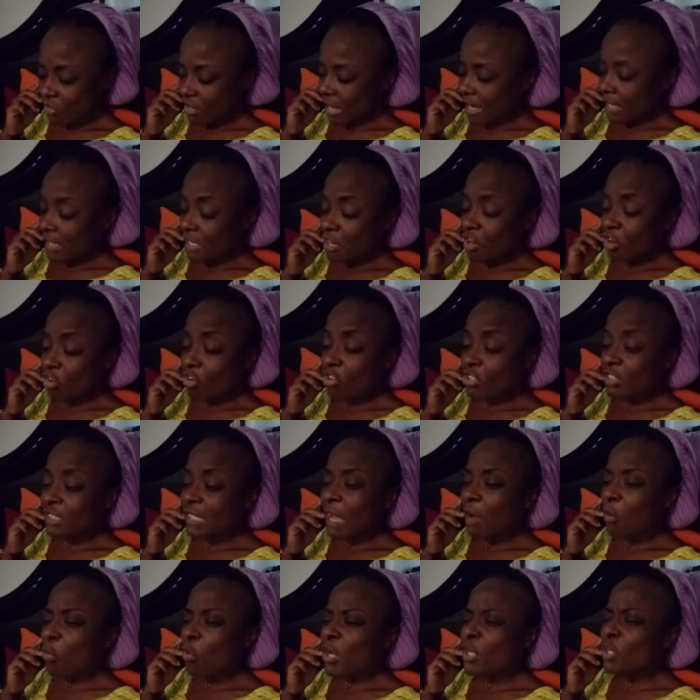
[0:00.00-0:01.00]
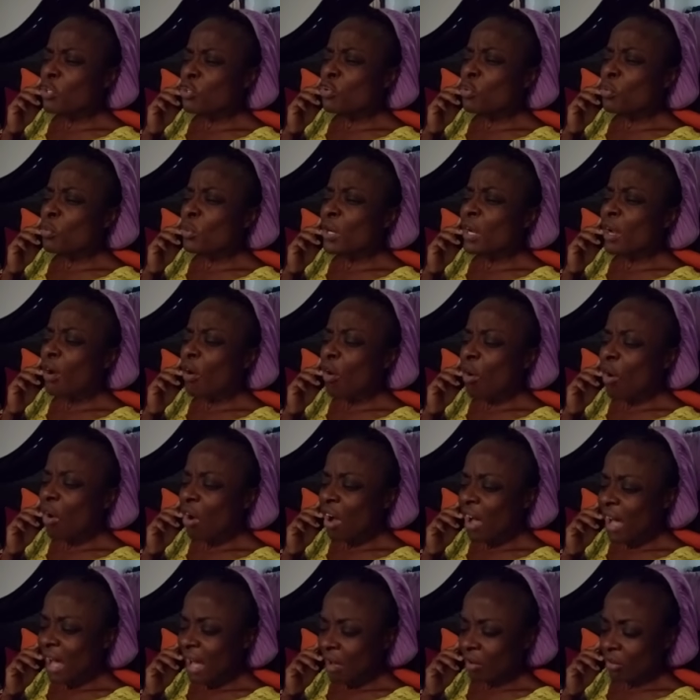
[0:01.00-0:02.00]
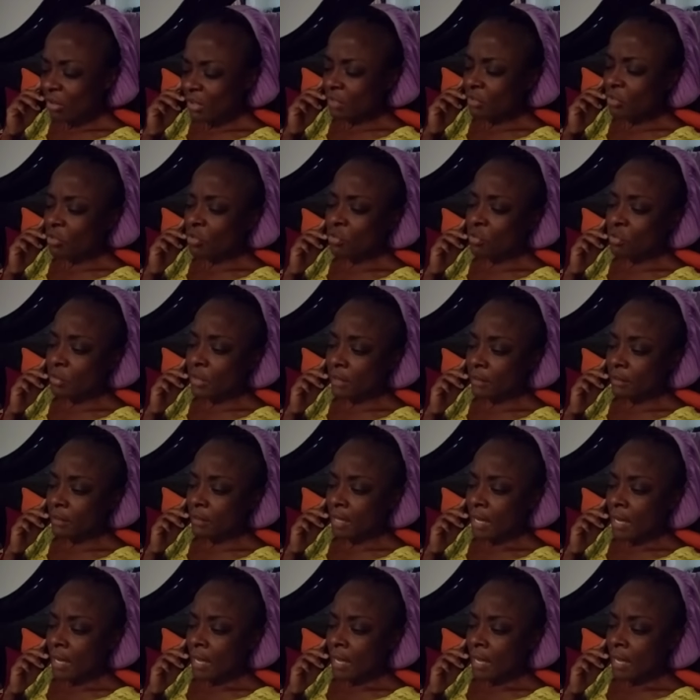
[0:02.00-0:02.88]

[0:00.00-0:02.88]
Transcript: you got in the closet. I want you to bring it all out and do it.